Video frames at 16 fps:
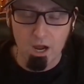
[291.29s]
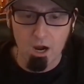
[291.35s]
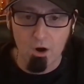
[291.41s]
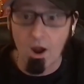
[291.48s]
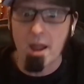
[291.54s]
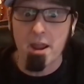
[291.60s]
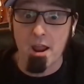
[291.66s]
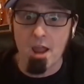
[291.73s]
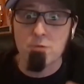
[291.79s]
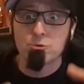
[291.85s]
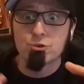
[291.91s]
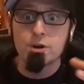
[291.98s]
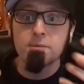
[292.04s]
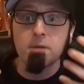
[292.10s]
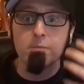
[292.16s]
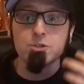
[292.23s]
I, I
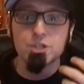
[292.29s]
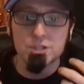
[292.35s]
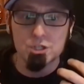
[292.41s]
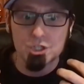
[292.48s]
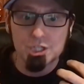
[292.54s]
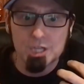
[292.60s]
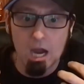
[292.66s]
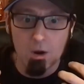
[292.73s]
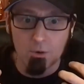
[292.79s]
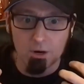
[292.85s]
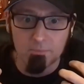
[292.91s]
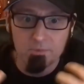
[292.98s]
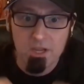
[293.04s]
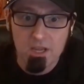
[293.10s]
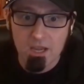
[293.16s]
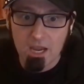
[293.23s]
dreamed I was in the
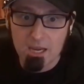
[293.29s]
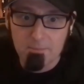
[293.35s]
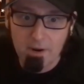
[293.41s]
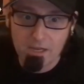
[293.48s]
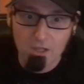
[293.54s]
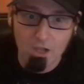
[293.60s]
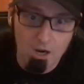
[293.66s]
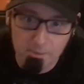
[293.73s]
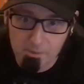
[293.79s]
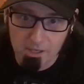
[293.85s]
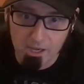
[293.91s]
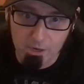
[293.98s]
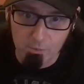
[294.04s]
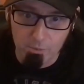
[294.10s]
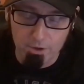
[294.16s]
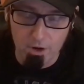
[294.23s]
shower, and my alarm
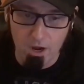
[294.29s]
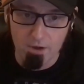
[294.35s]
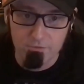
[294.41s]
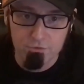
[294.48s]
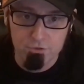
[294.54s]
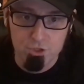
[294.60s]
clock went off.